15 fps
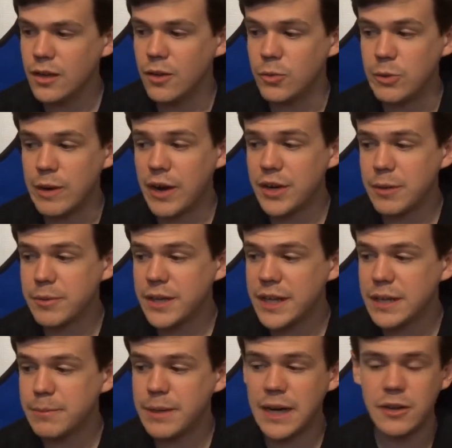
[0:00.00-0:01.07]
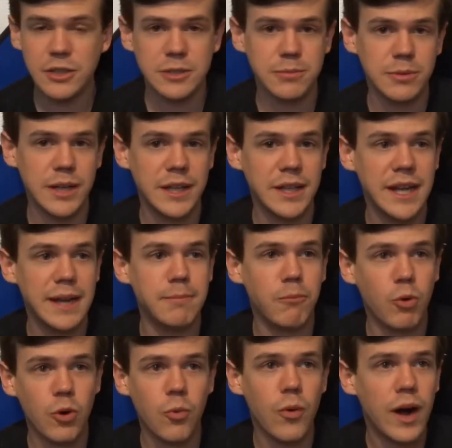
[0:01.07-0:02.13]
We wound up getting a power supply that had
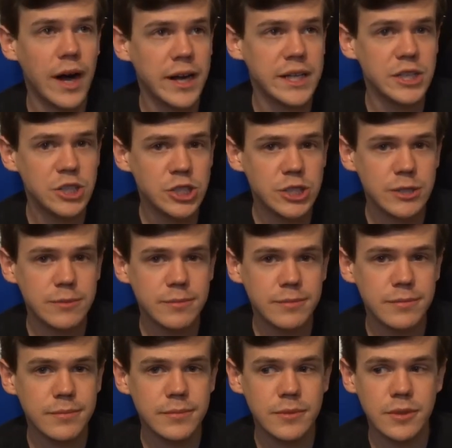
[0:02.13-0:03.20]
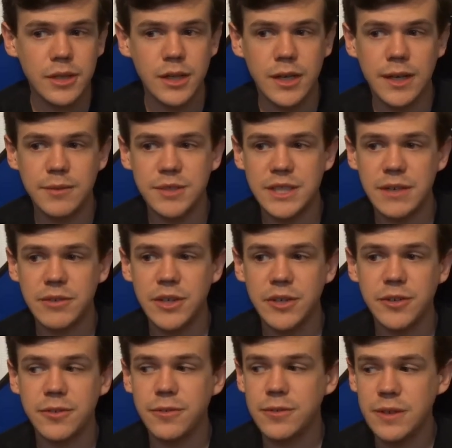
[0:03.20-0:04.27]
more wattage, um,
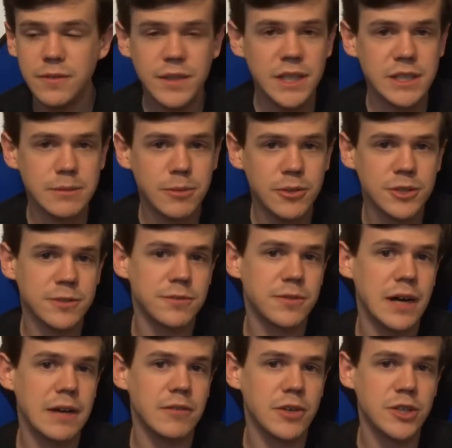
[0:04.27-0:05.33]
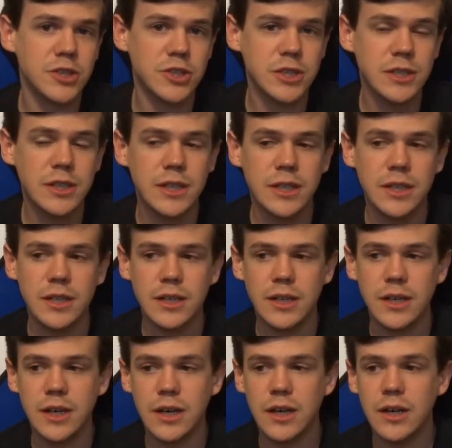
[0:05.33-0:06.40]
750 as opposed to 500, uh,
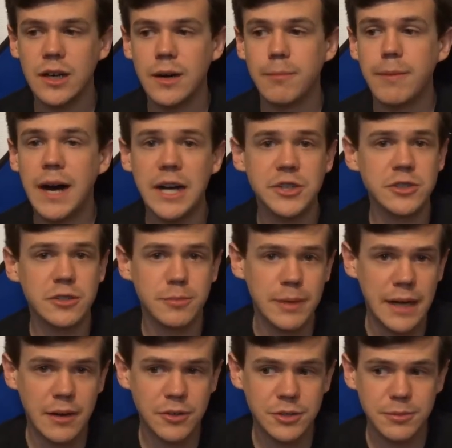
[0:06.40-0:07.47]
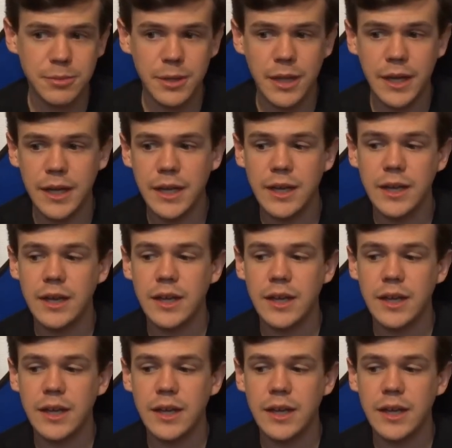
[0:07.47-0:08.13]
a modular power supply,